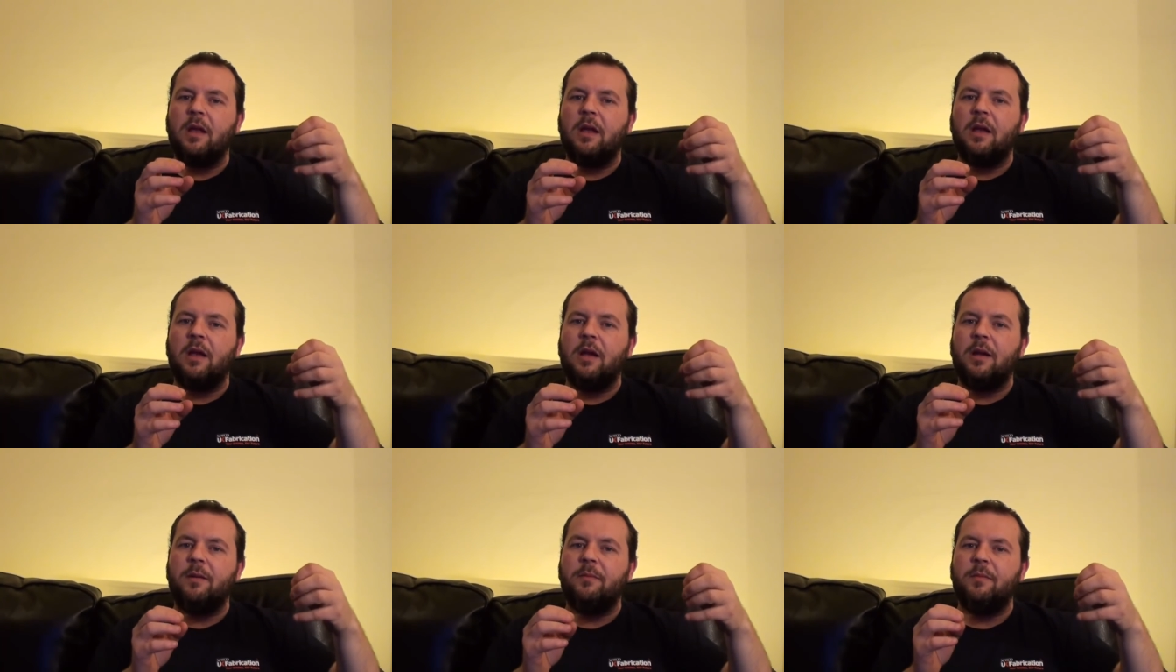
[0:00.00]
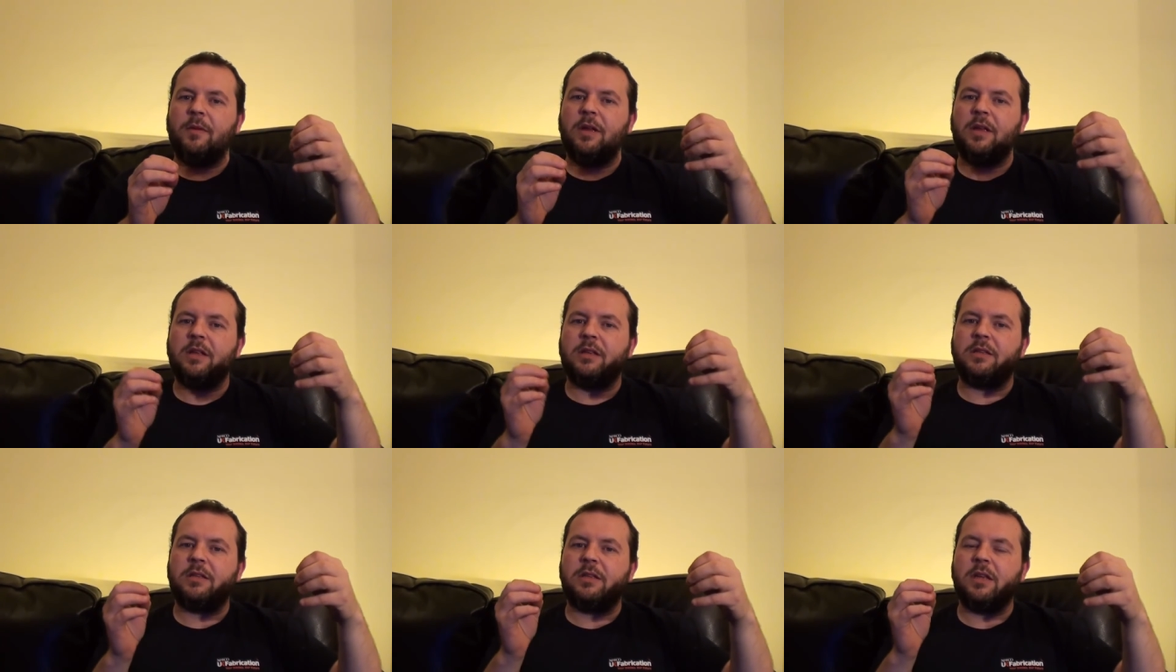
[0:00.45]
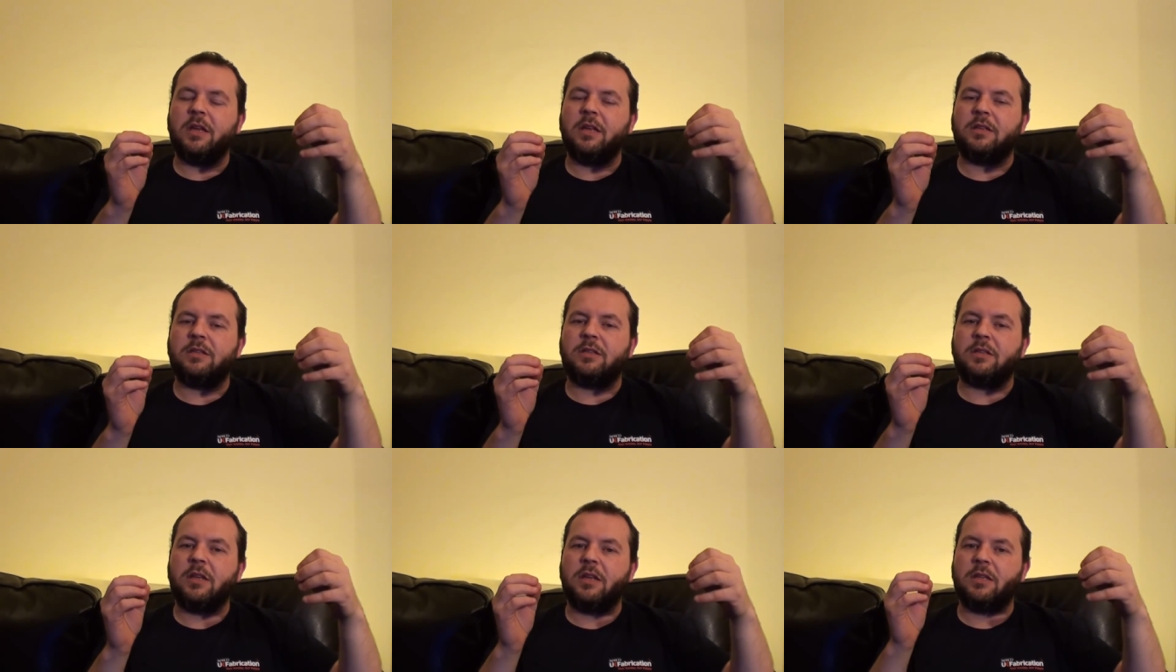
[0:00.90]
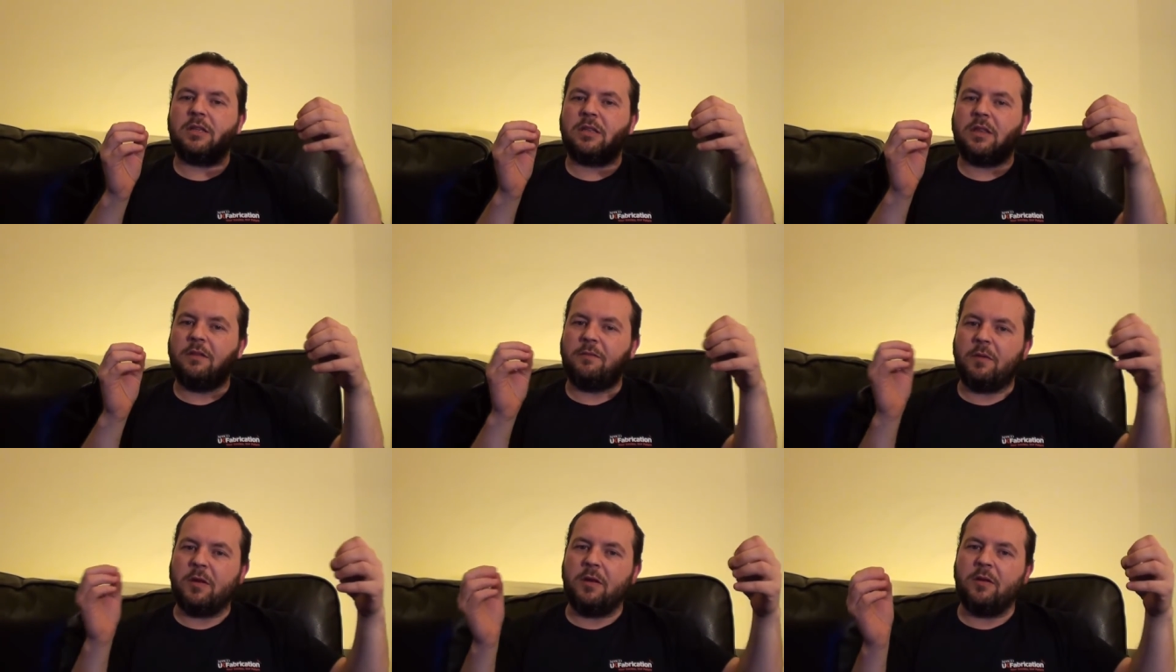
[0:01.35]
Um, it it's it,
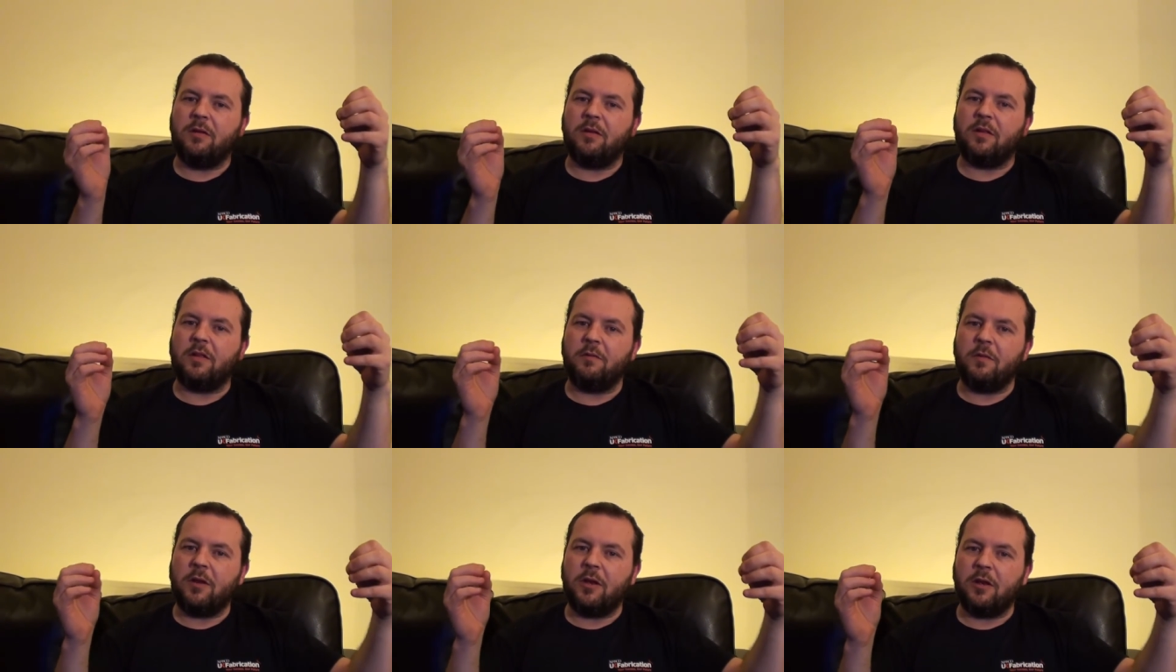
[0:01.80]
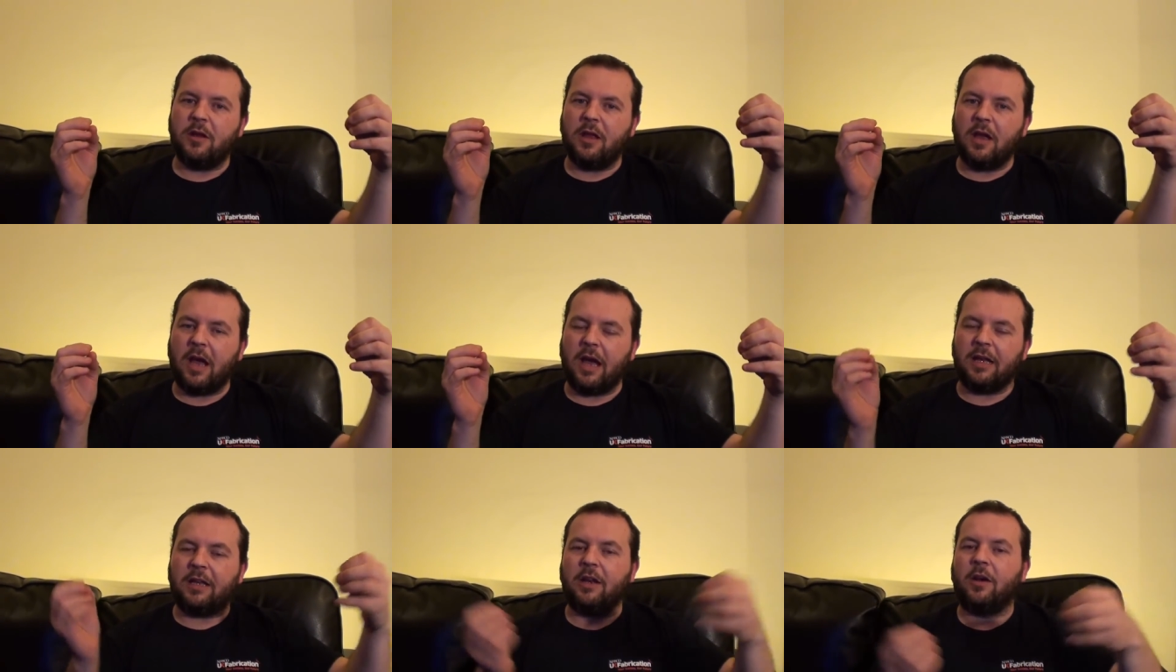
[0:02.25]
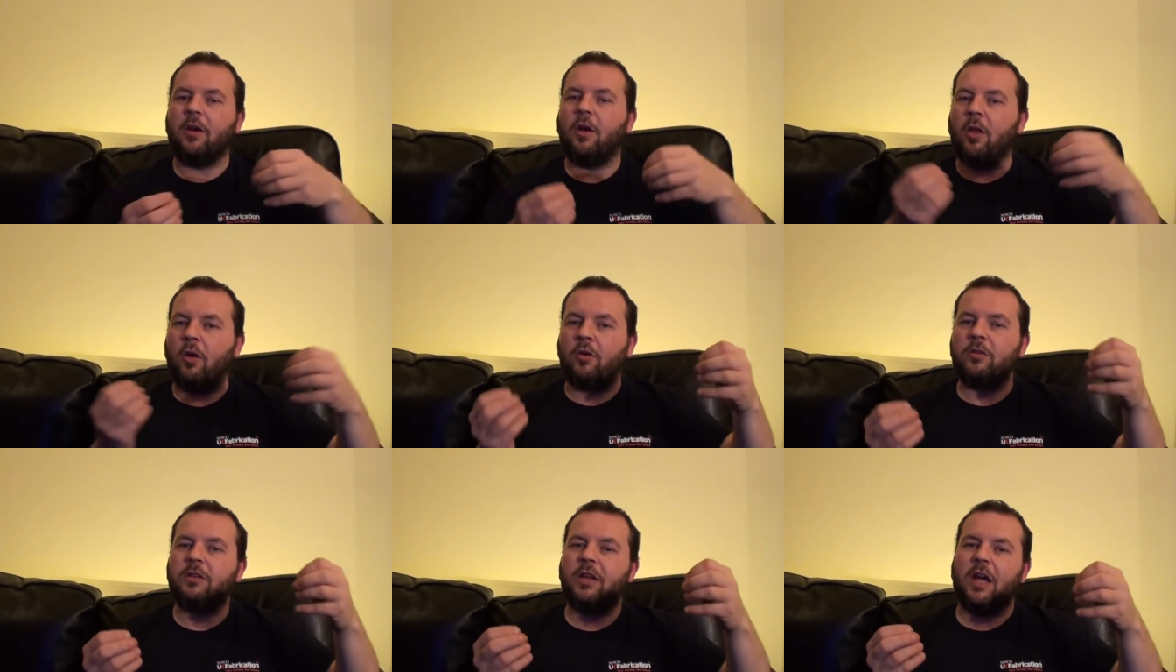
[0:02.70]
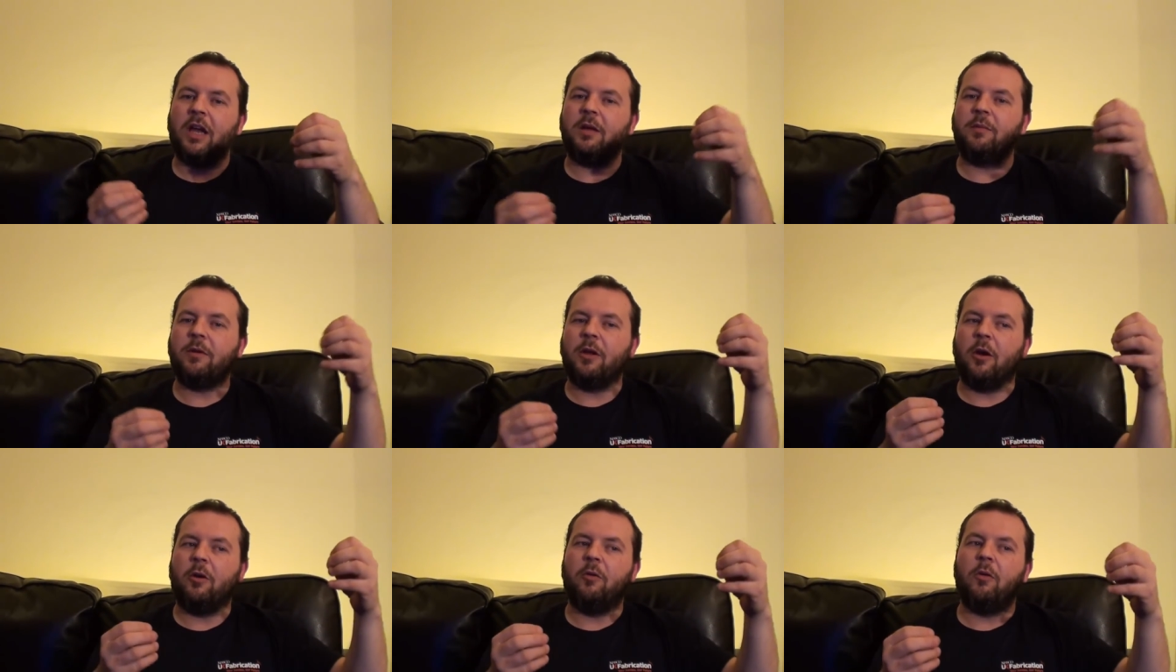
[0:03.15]
they've been they've been at it a long
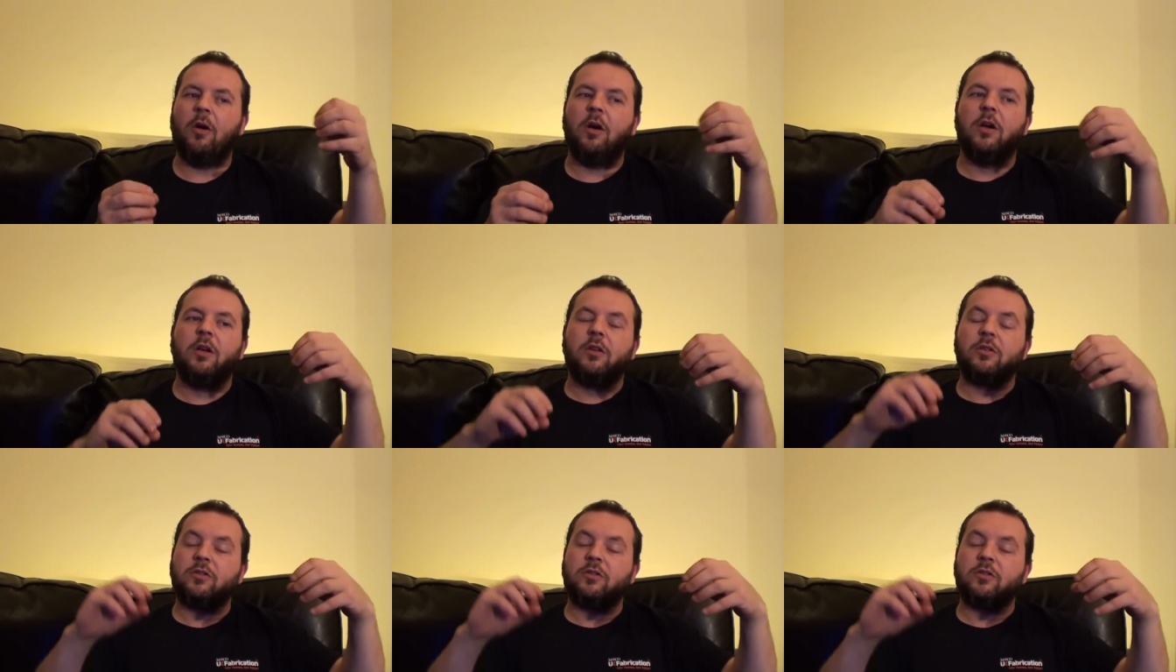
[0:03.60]
time now,